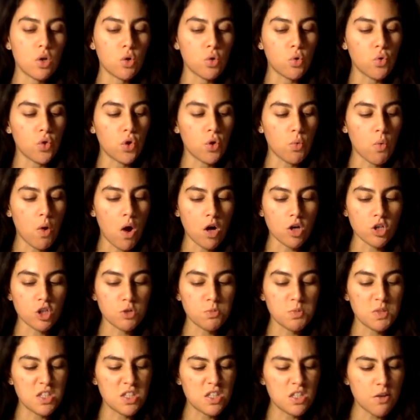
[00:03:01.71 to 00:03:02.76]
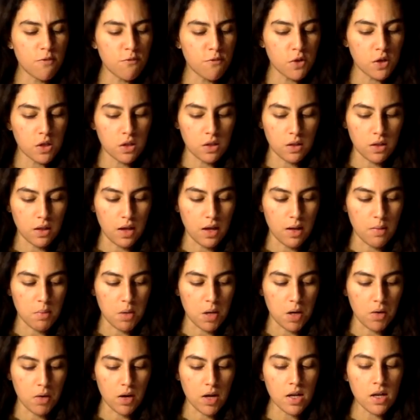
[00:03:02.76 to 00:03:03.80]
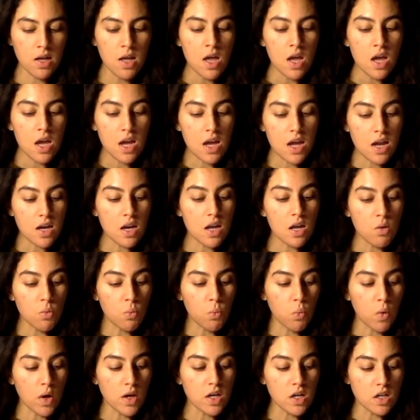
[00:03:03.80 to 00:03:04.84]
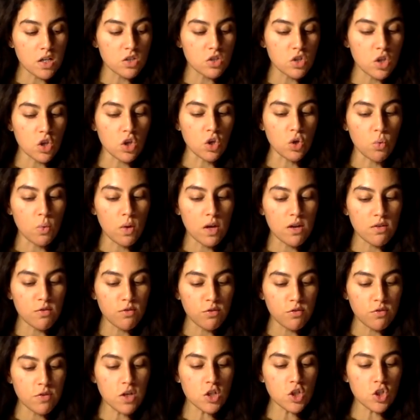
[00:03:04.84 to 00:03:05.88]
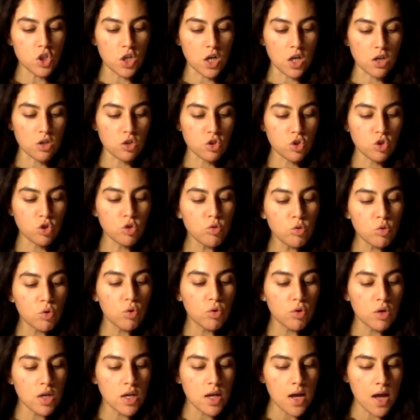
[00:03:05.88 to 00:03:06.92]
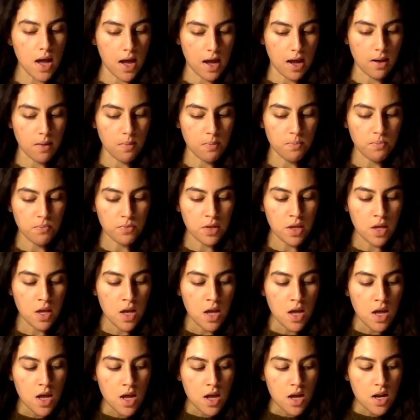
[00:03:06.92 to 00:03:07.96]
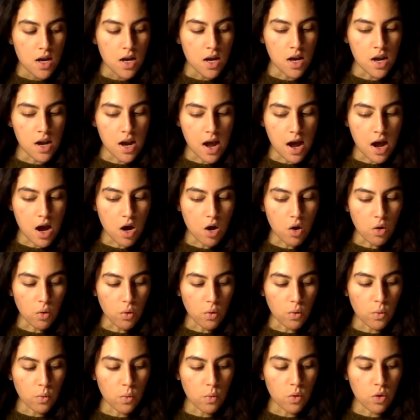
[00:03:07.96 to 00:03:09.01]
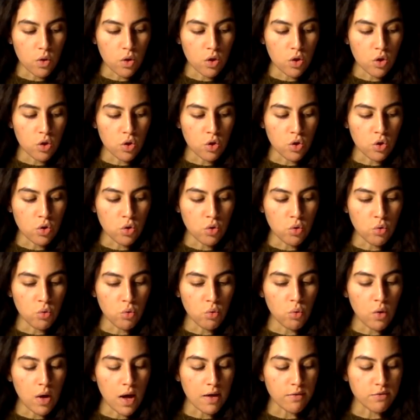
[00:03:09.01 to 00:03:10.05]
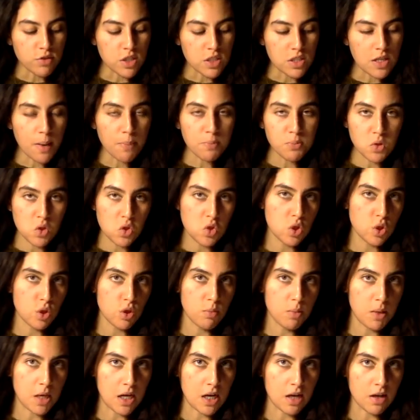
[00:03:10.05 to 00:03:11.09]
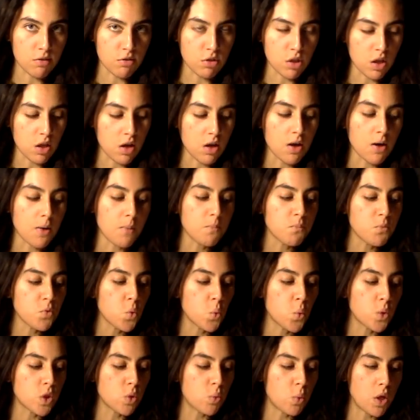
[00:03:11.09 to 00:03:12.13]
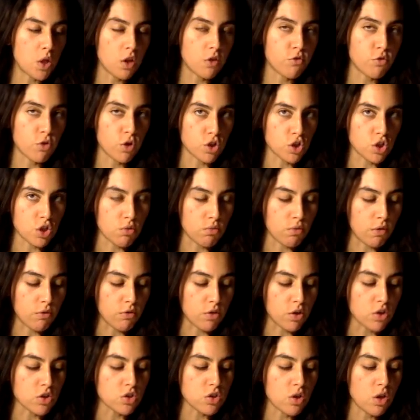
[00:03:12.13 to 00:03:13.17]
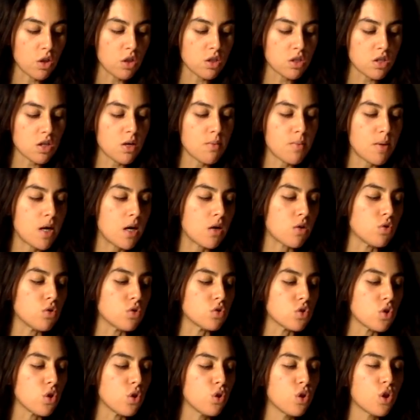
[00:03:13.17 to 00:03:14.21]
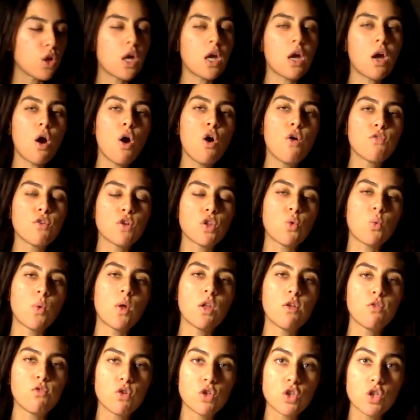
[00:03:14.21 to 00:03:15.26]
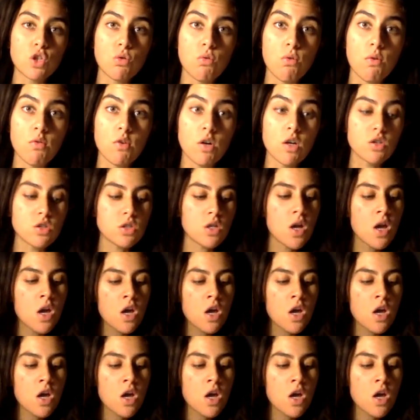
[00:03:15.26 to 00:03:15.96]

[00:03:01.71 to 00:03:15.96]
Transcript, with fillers: in who you are specifically? I'm hearing, and in what it is that you envision to create. Now, you have stepped into the beginning of the year with the Wheel of Fortune reverse, the Son of Pentacles looking over the Wheel of Fortune reverse.